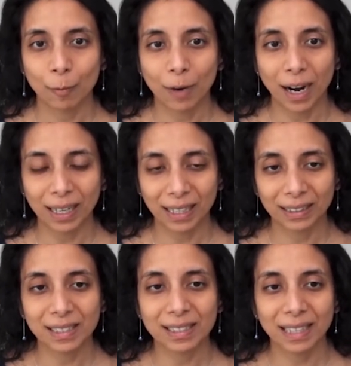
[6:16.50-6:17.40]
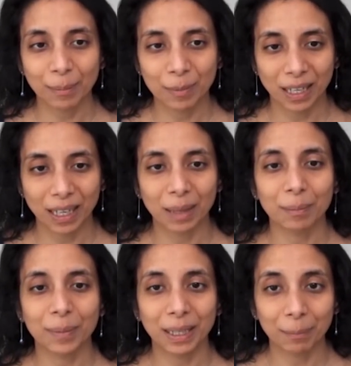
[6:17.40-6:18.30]
while at the same time
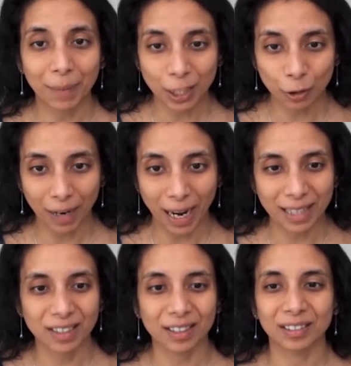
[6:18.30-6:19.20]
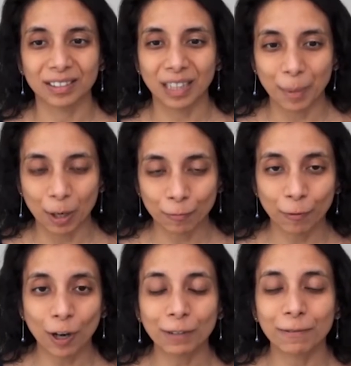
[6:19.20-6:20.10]
being much faster, about
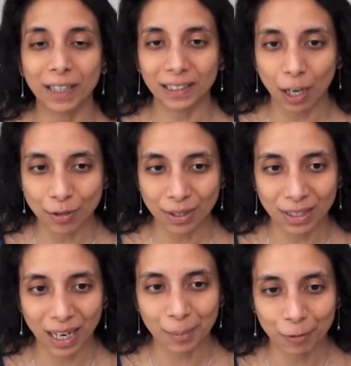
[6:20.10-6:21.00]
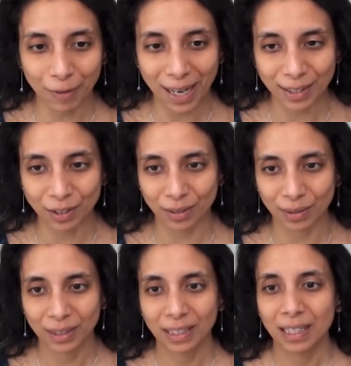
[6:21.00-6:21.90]
45,000 times faster.
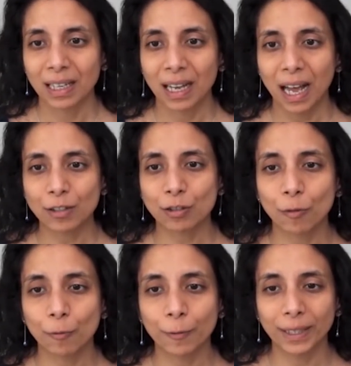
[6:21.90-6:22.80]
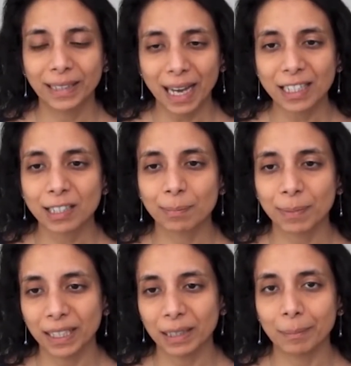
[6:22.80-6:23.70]
And so with that
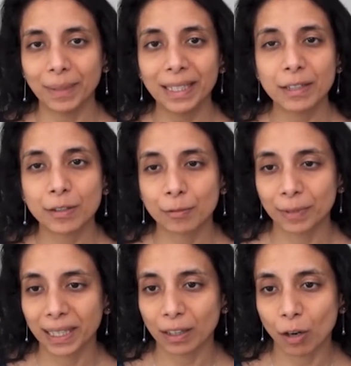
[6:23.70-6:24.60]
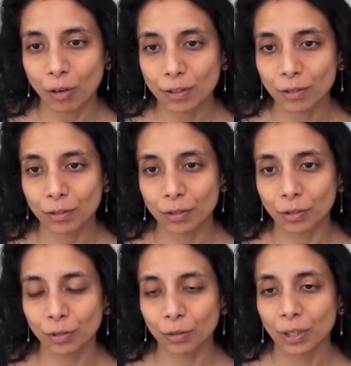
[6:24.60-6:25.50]
speed means we can also
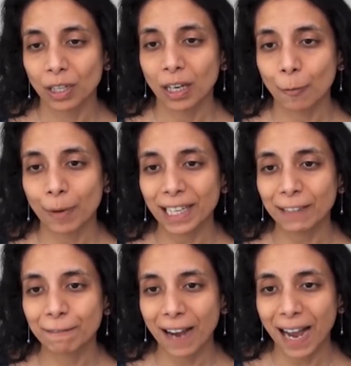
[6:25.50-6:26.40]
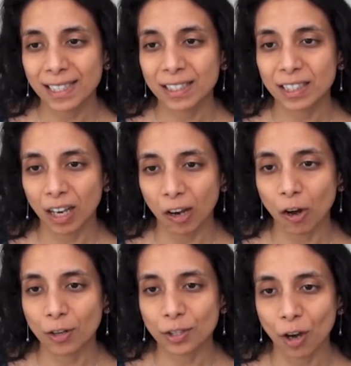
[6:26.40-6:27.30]
do very fast
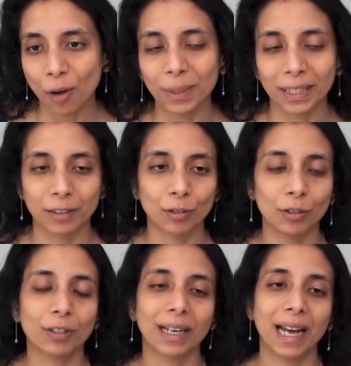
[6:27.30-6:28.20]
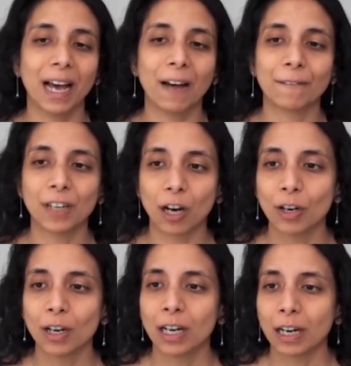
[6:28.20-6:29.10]
ensembling. So you can have now
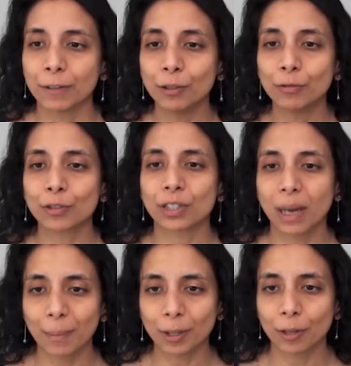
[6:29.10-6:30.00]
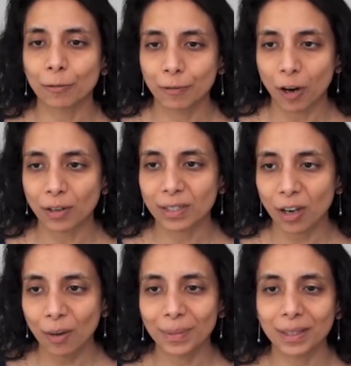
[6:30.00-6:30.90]
huge number of
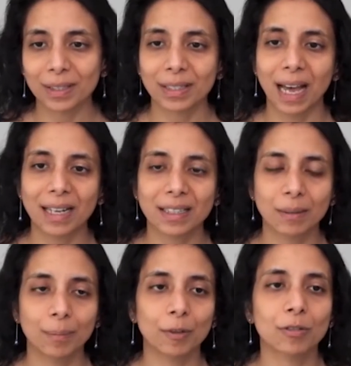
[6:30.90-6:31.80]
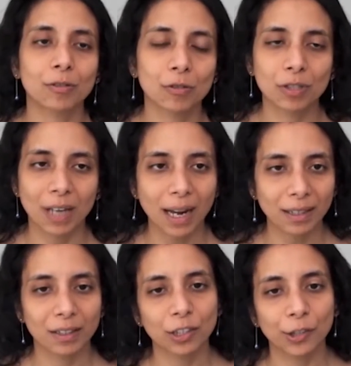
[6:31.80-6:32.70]
ensembles as opposed to
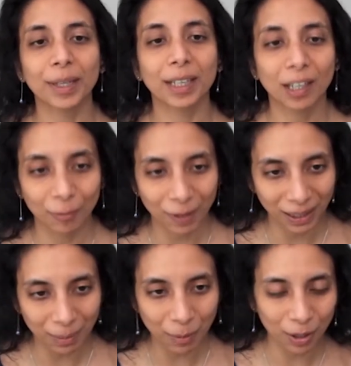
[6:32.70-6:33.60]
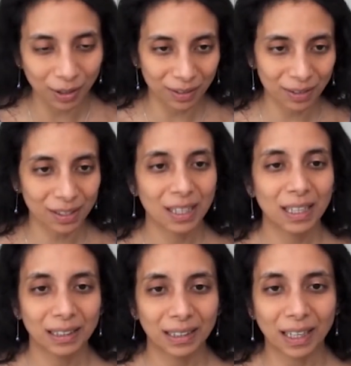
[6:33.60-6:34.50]
standard numerical weather models
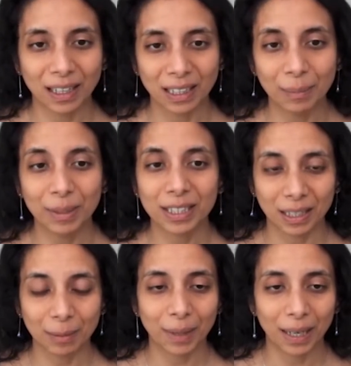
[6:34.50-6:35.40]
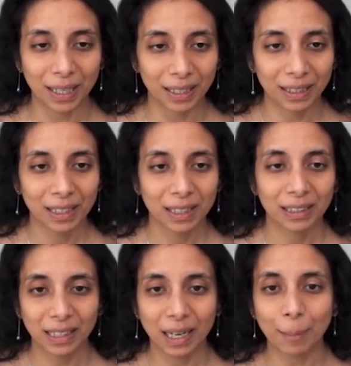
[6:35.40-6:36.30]
that are limited by
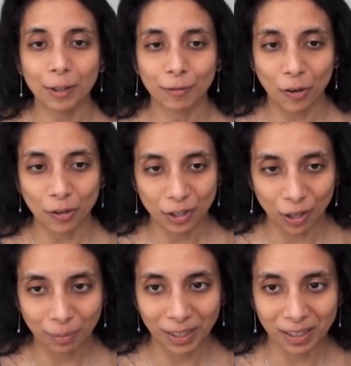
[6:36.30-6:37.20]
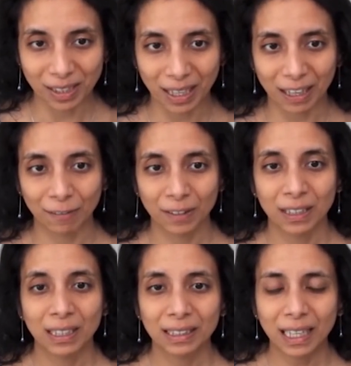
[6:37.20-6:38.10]
the number of ensembles they have.
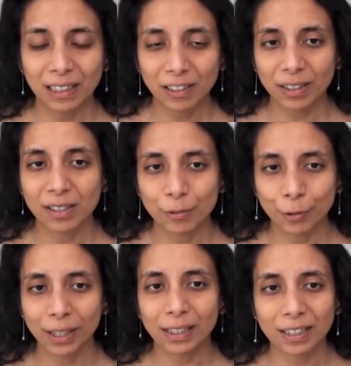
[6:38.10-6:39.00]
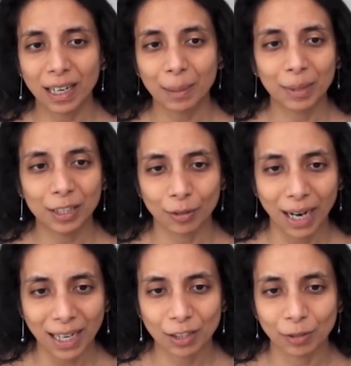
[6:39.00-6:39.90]
The other is real-time
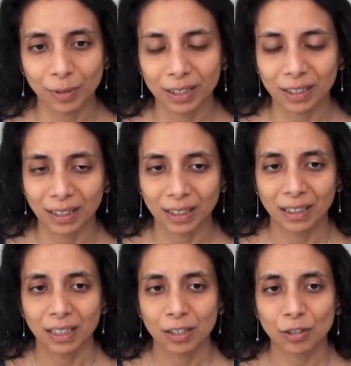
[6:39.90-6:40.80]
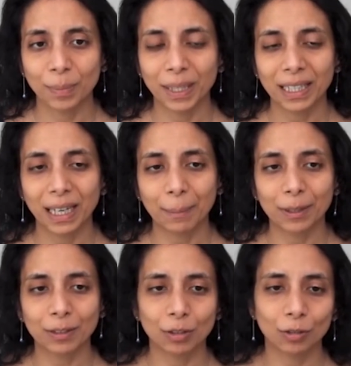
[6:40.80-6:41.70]
interactivity. So being
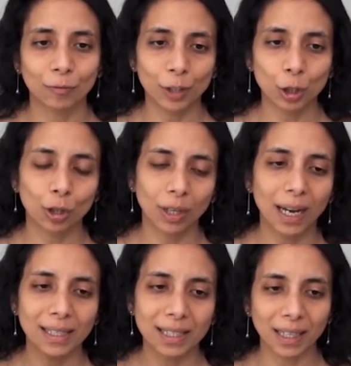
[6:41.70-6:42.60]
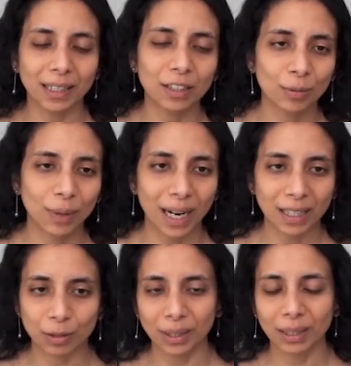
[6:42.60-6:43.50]
able to visualize and
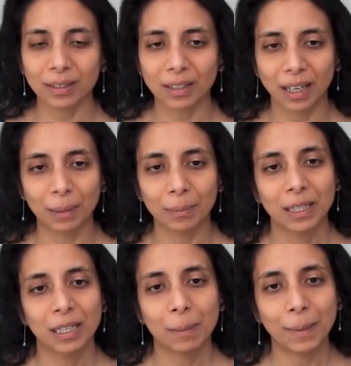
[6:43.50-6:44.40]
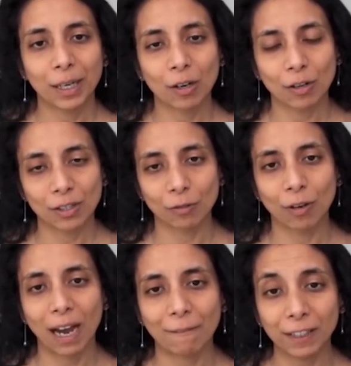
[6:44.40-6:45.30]
interact real time because you
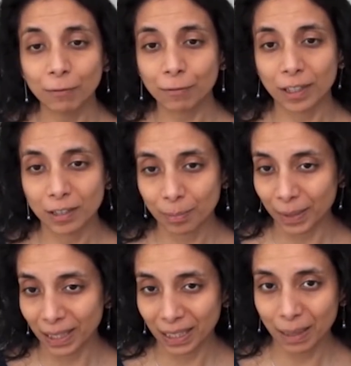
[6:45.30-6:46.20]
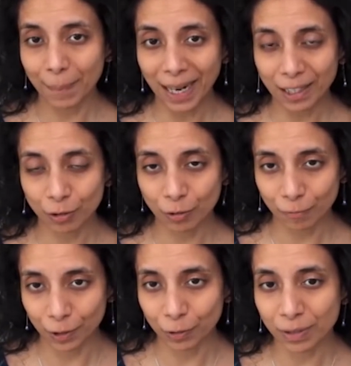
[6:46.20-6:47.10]
have inference being in a matter of
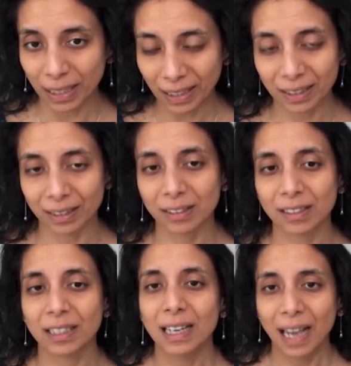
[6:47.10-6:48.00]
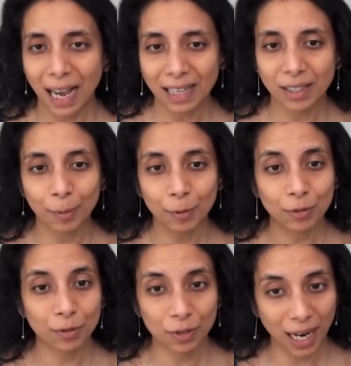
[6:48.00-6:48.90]
few seconds as
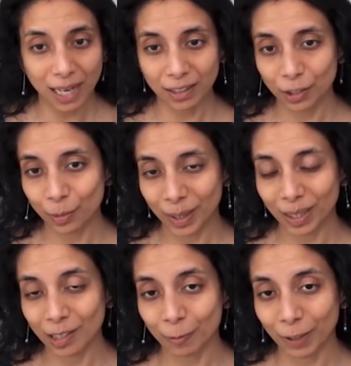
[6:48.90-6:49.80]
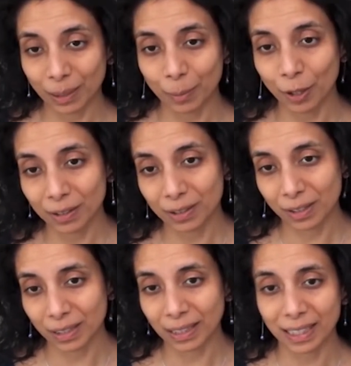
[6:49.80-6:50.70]
opposed to standard numerical weather
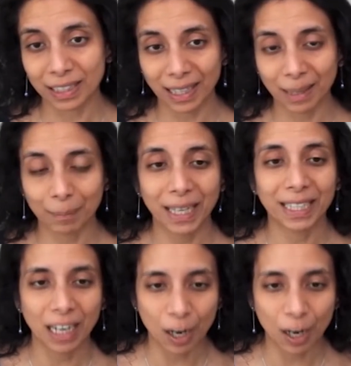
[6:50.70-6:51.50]
models that can take many